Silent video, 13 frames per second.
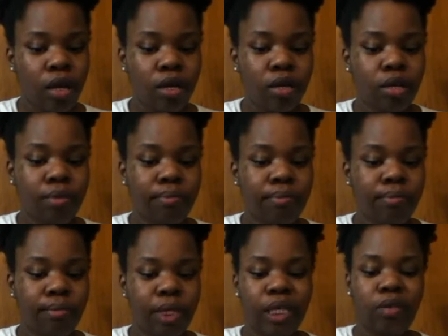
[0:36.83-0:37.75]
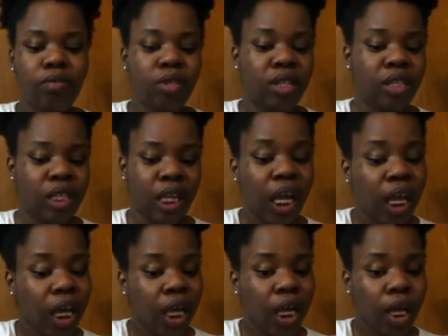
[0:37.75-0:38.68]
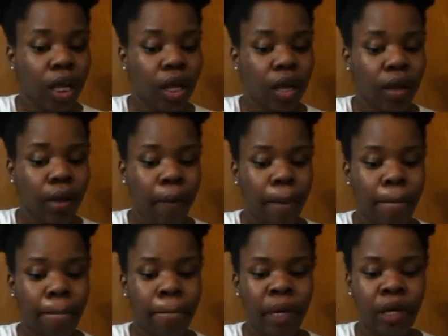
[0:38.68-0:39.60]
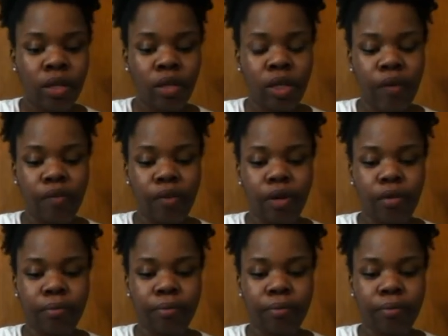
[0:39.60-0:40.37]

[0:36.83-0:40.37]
I don't think, but you never know.